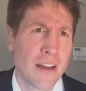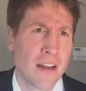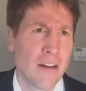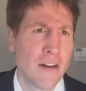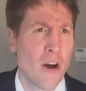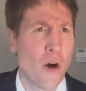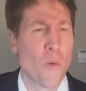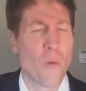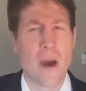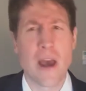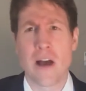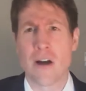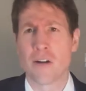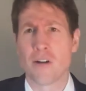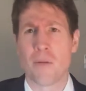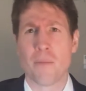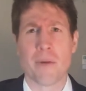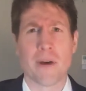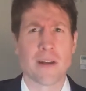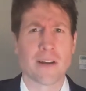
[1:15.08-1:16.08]
No way
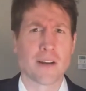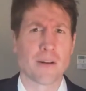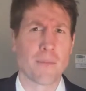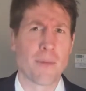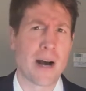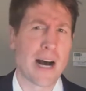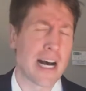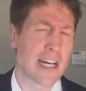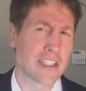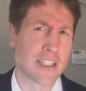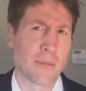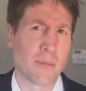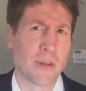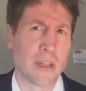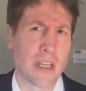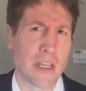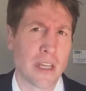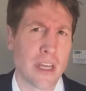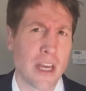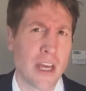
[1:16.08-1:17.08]
Uncle Ben could
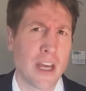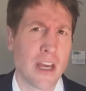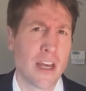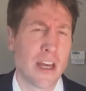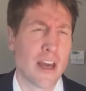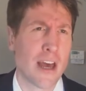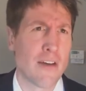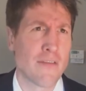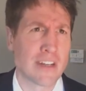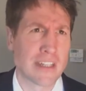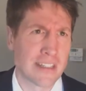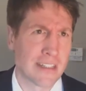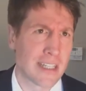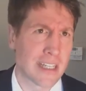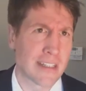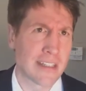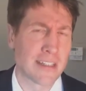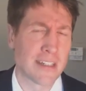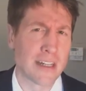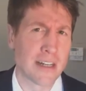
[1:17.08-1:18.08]
possibly have
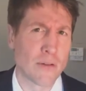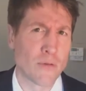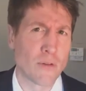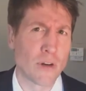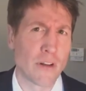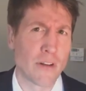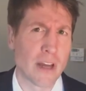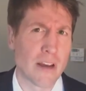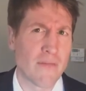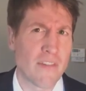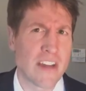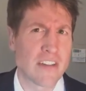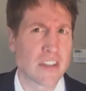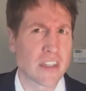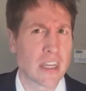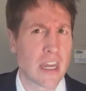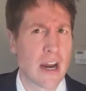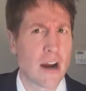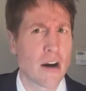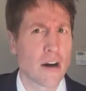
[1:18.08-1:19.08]
existed in real life. That's a
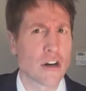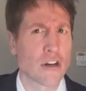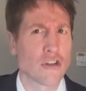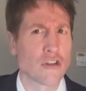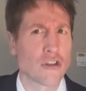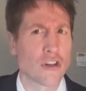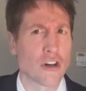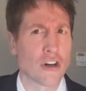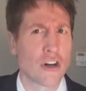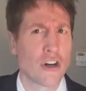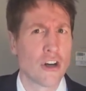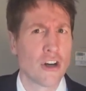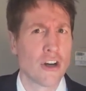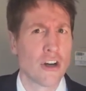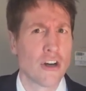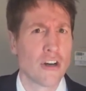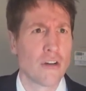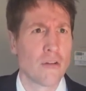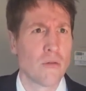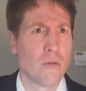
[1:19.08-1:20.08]
caricature.
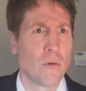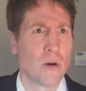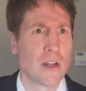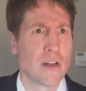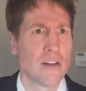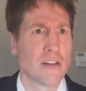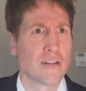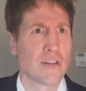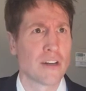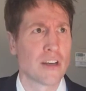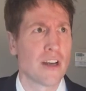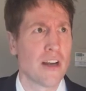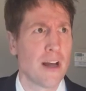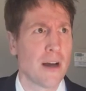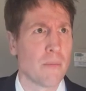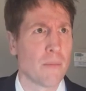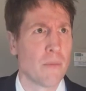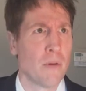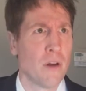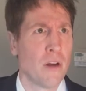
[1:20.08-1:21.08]
Why don't you just look it
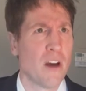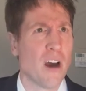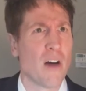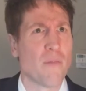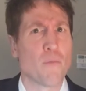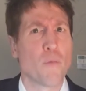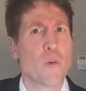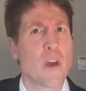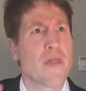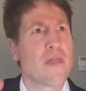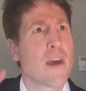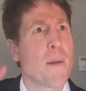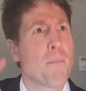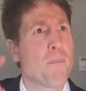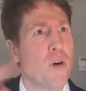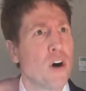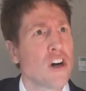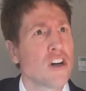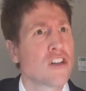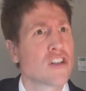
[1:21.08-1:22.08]
up? Uh,
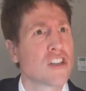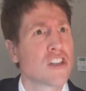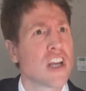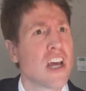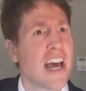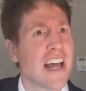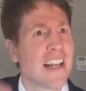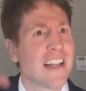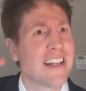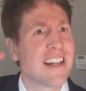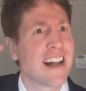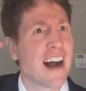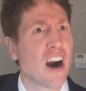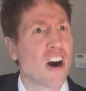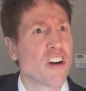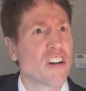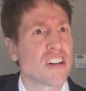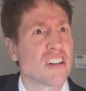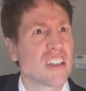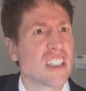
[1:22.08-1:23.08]
books
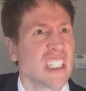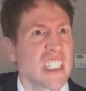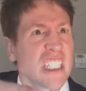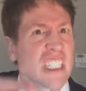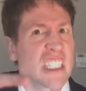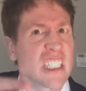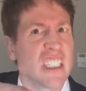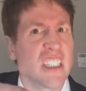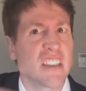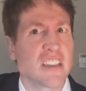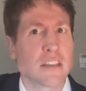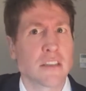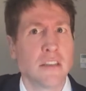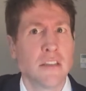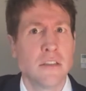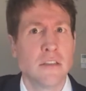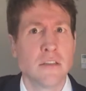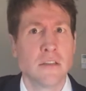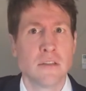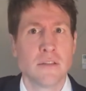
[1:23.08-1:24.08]
are lies.
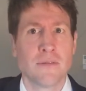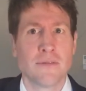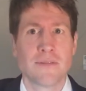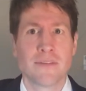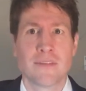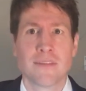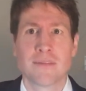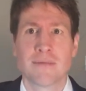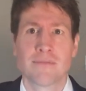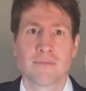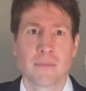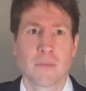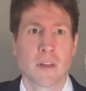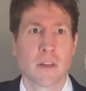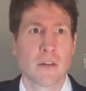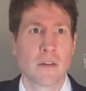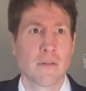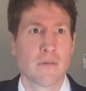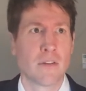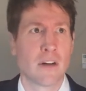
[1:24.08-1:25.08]

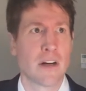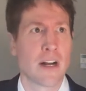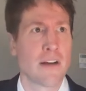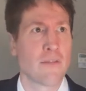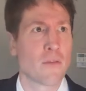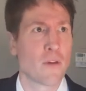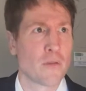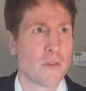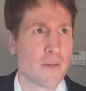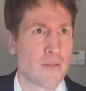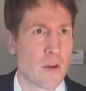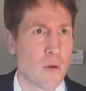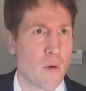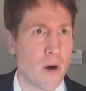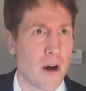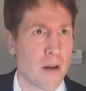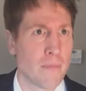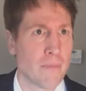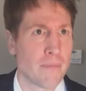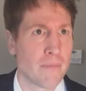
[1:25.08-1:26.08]
Fahrenheit
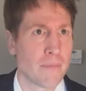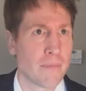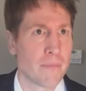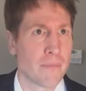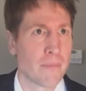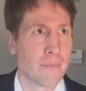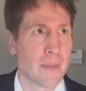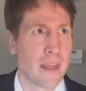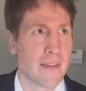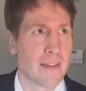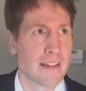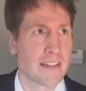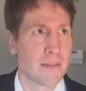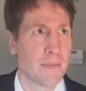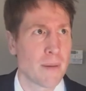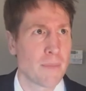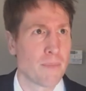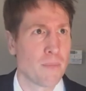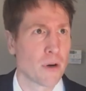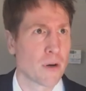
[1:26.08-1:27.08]
451. Yeah, that's
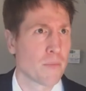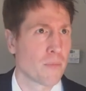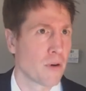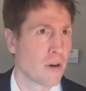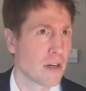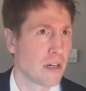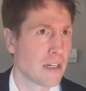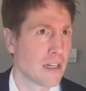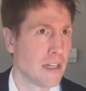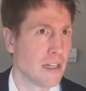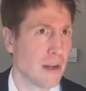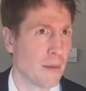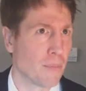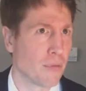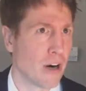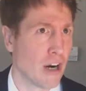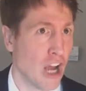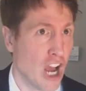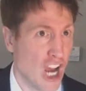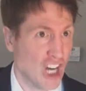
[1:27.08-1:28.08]
about book burning in the
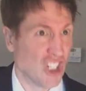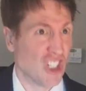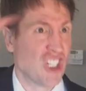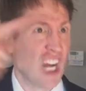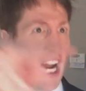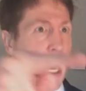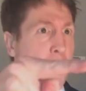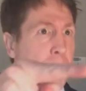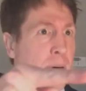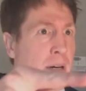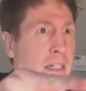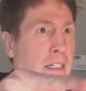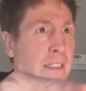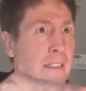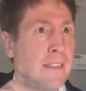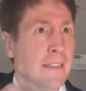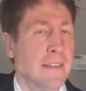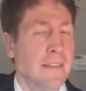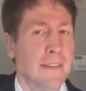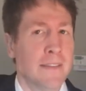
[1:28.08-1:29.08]
press. Shut up.
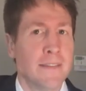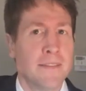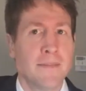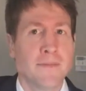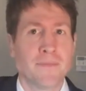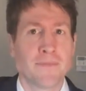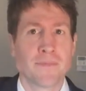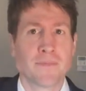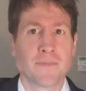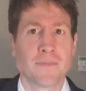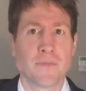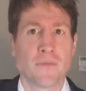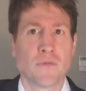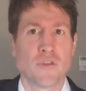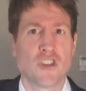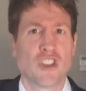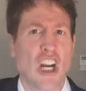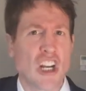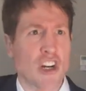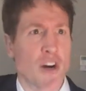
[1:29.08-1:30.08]

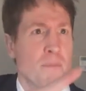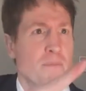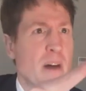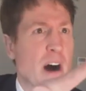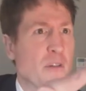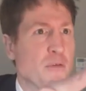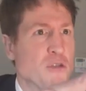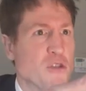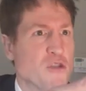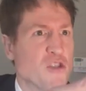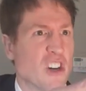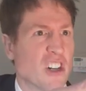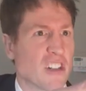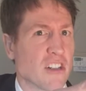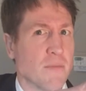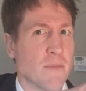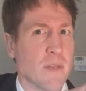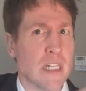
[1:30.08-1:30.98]
Shut your mouth when you talk.